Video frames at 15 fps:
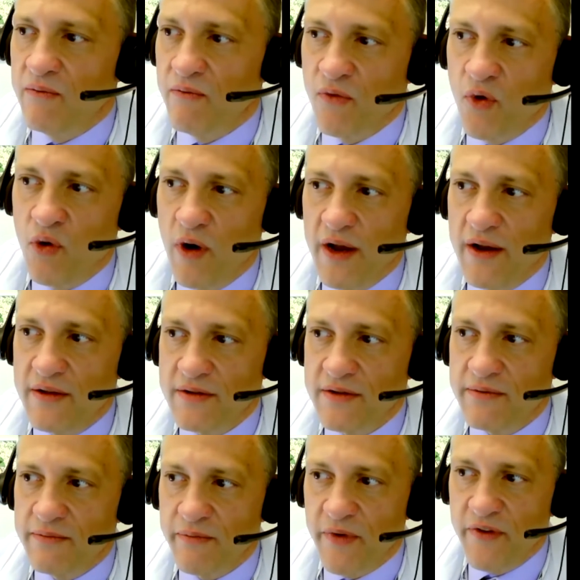quite
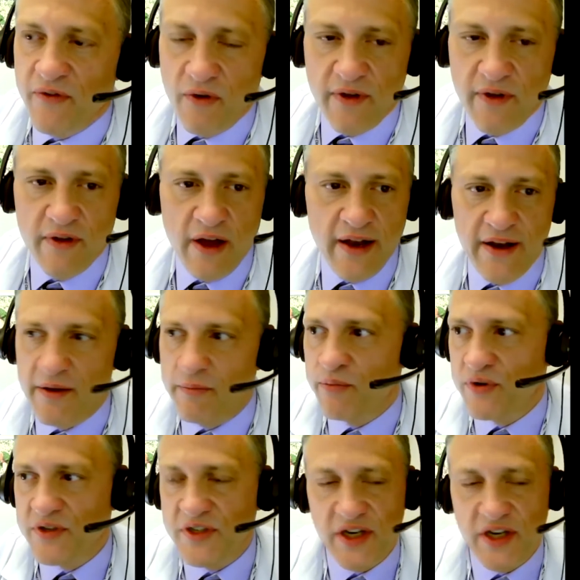before any
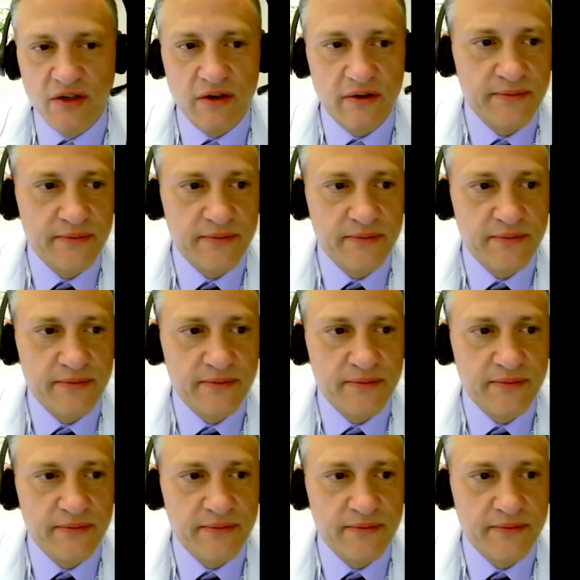procedure.